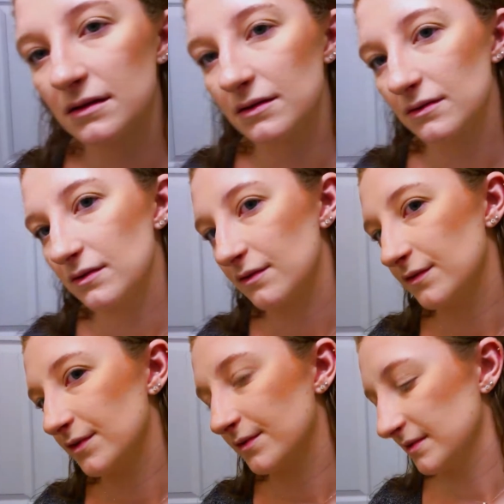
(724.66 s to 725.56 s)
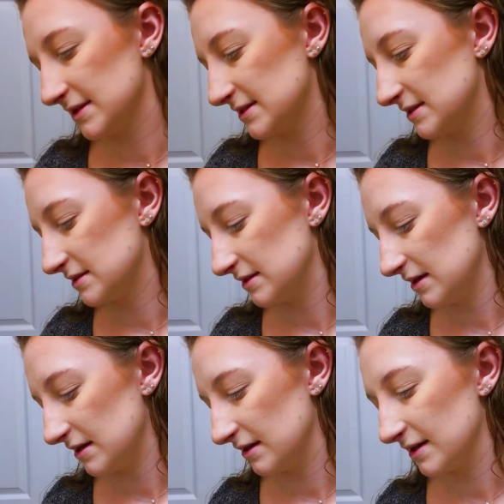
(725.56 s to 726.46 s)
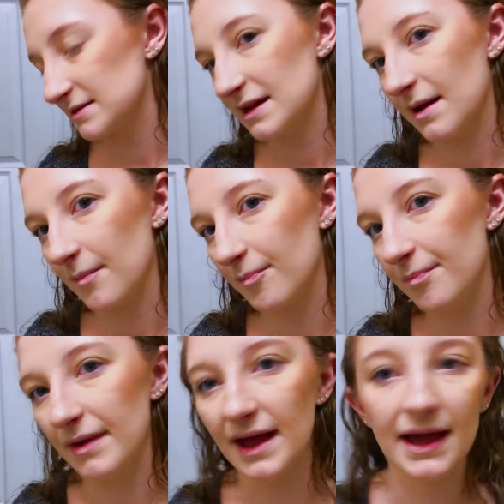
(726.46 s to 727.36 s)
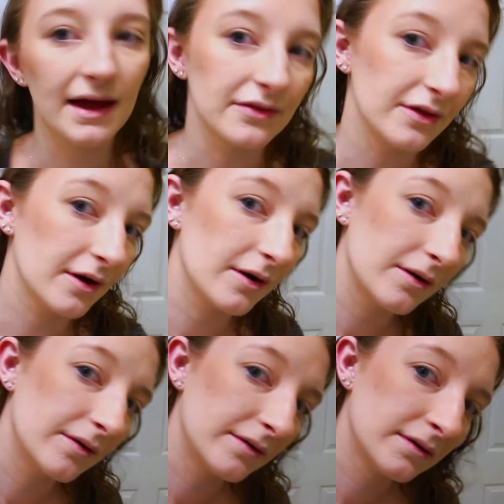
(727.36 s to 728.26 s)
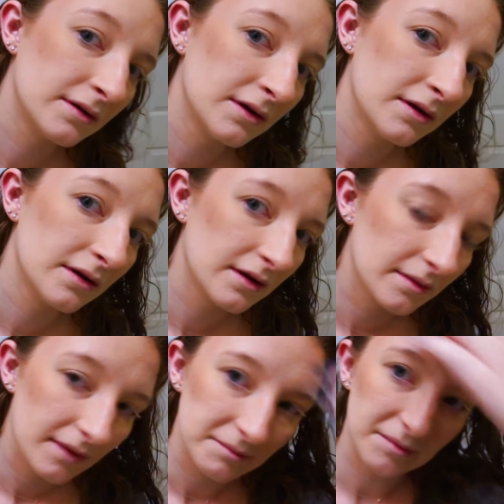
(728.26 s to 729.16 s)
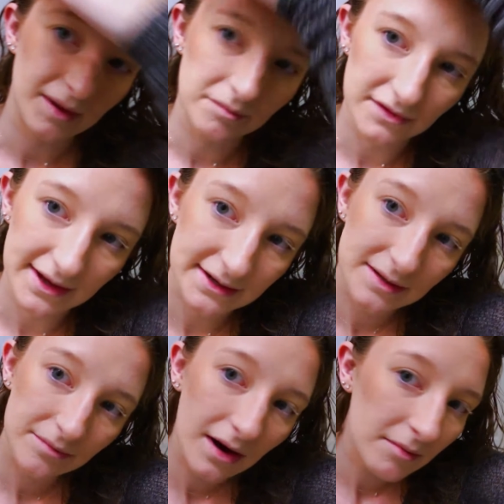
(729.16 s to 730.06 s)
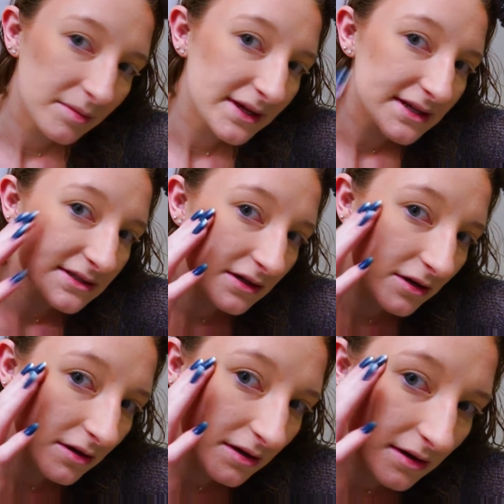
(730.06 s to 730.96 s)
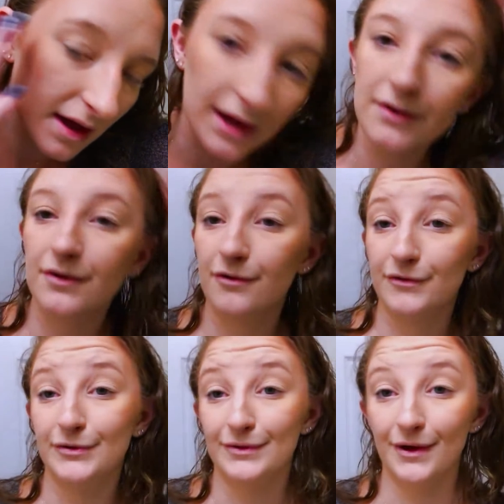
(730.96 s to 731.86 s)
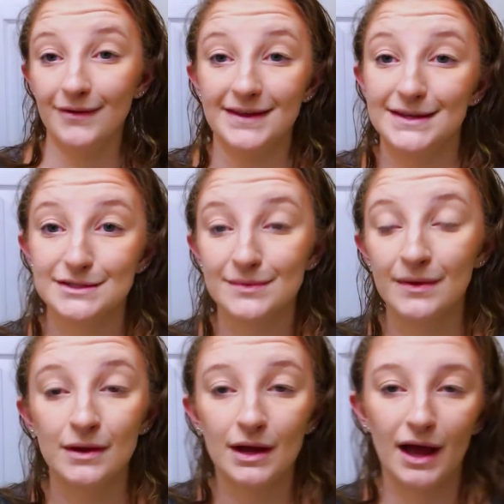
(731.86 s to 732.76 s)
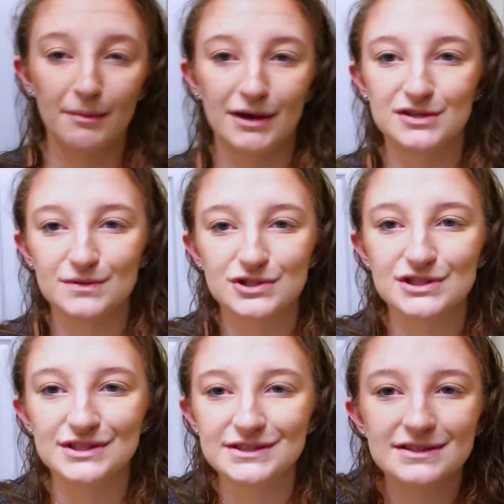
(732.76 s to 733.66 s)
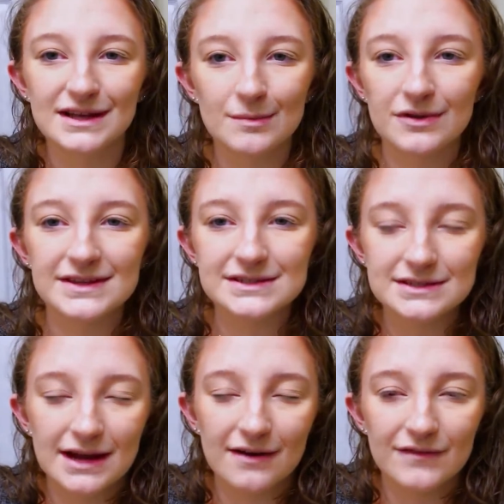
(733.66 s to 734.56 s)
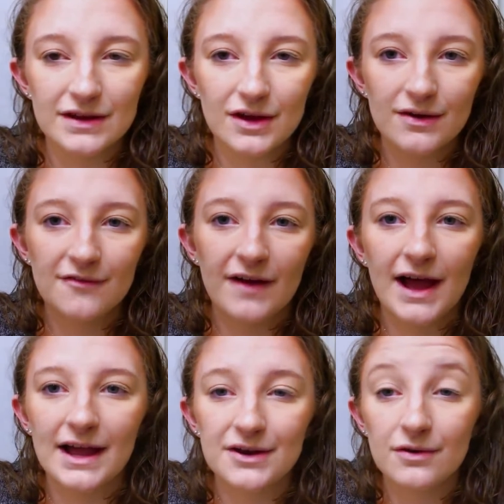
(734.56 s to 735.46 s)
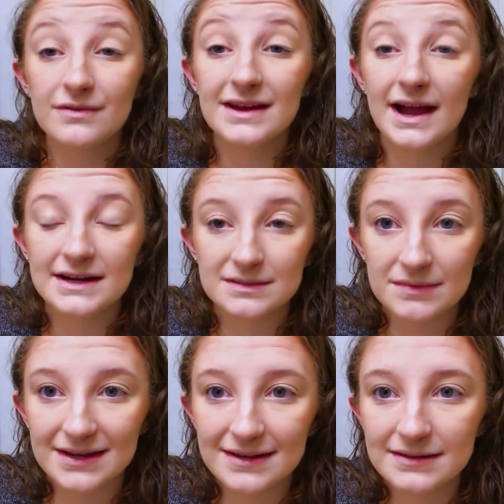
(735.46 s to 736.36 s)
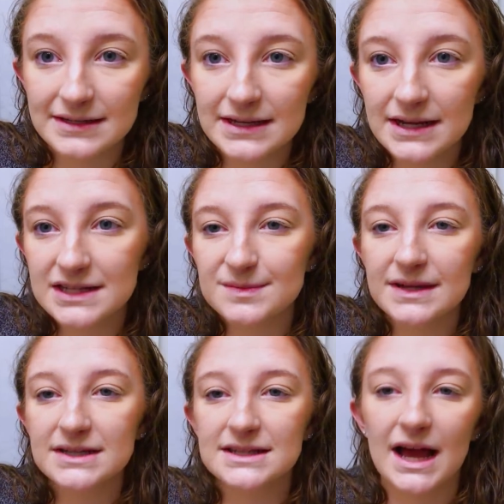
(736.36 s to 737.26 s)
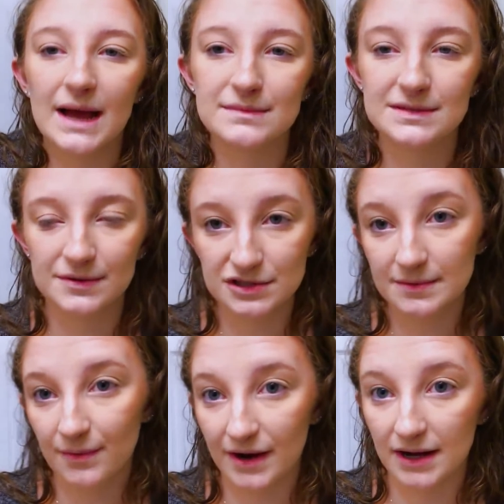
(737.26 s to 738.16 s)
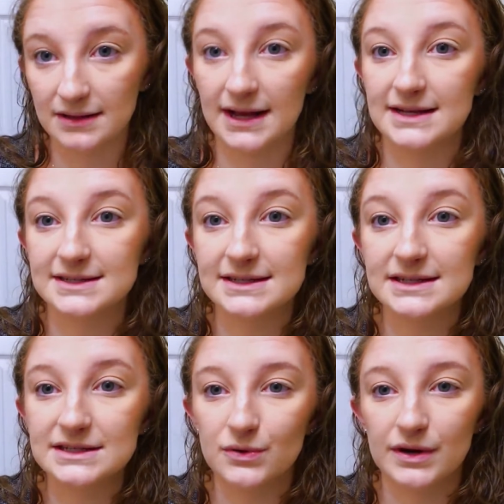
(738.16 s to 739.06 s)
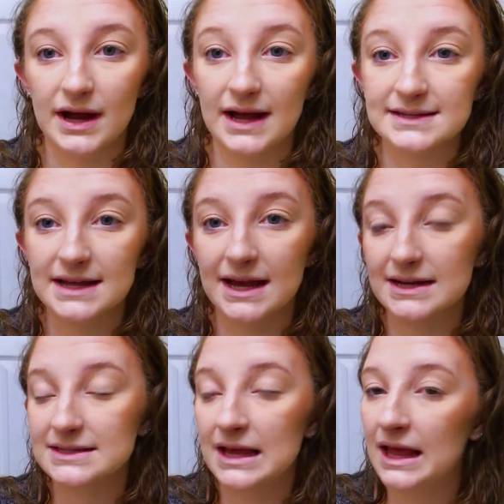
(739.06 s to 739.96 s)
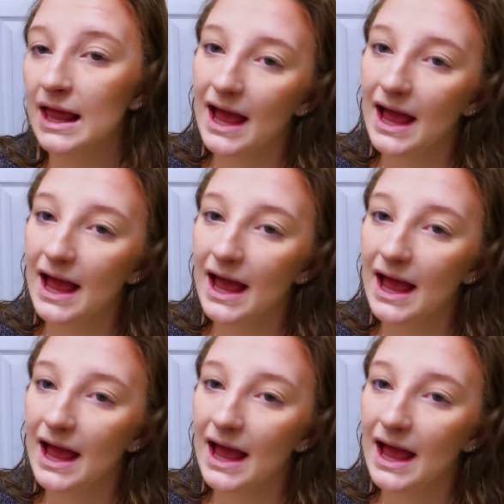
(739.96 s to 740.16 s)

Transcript: I don't know if you can really see it. That's not bad though. I mean, my blending probably isn't good. I don't know if you know this. I might as well just disclaimer this entire video. If I don't react immediately, it's because I'm supposed to be wearing glasses or contacts.